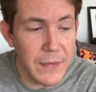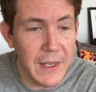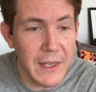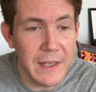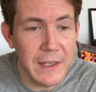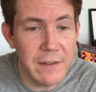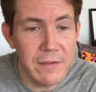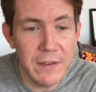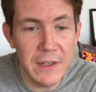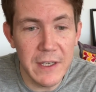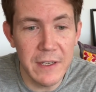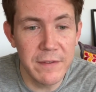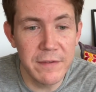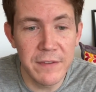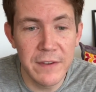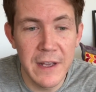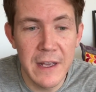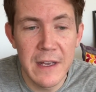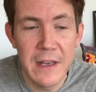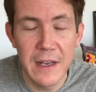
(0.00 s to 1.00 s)
even
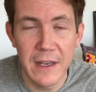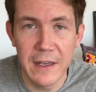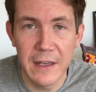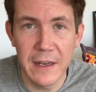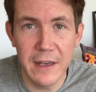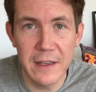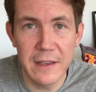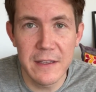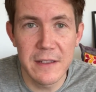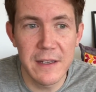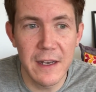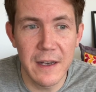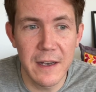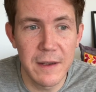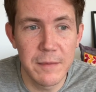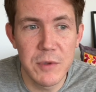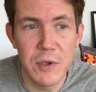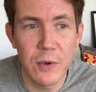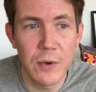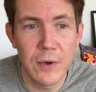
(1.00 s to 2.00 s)
if at other
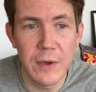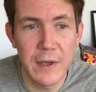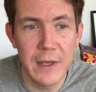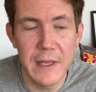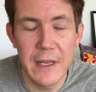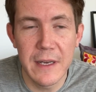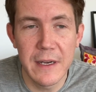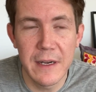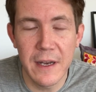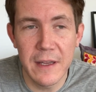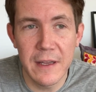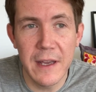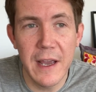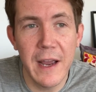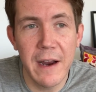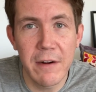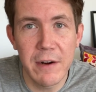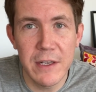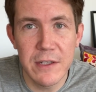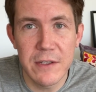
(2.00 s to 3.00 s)
times or in other
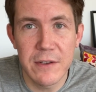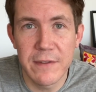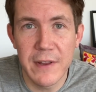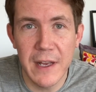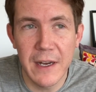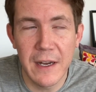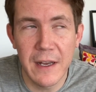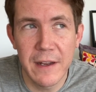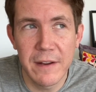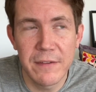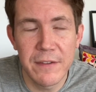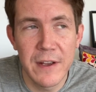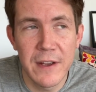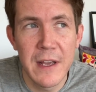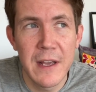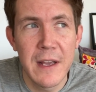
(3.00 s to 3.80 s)
areas of their life,